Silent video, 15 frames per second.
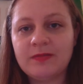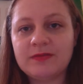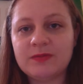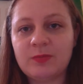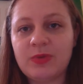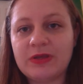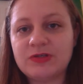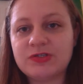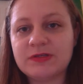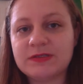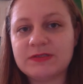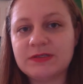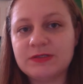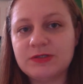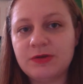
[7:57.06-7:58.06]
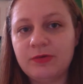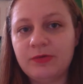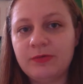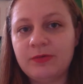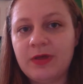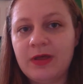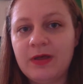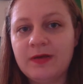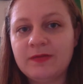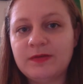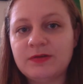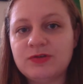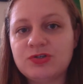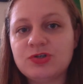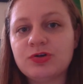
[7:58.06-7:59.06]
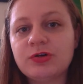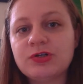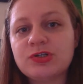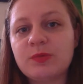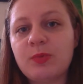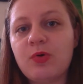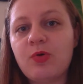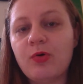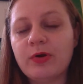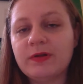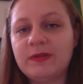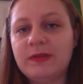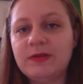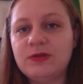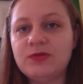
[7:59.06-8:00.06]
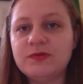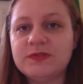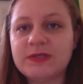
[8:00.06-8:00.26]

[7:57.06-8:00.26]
It's on page 62. The church abhorred the new